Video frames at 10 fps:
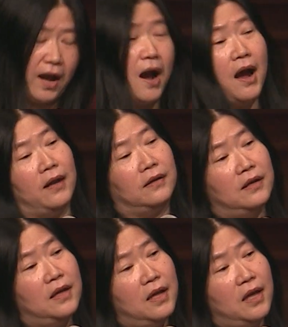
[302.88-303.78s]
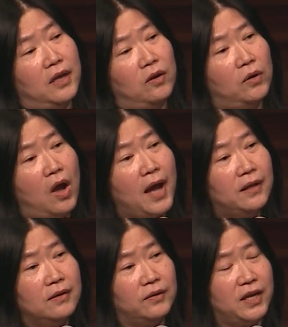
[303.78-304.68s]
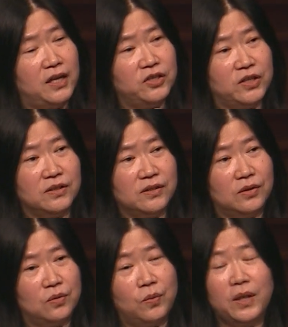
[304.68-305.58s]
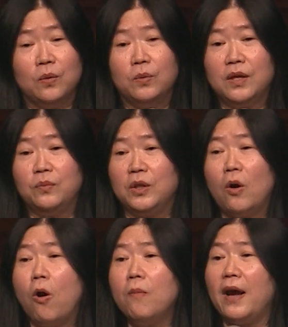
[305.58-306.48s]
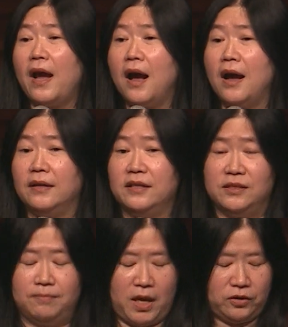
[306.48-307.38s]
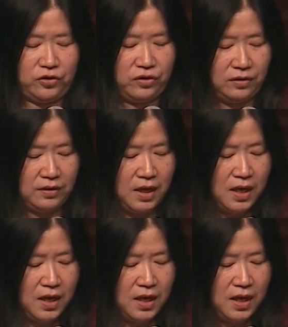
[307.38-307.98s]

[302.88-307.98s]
heart. And on other occasions, when the word with all my heart is mentioned,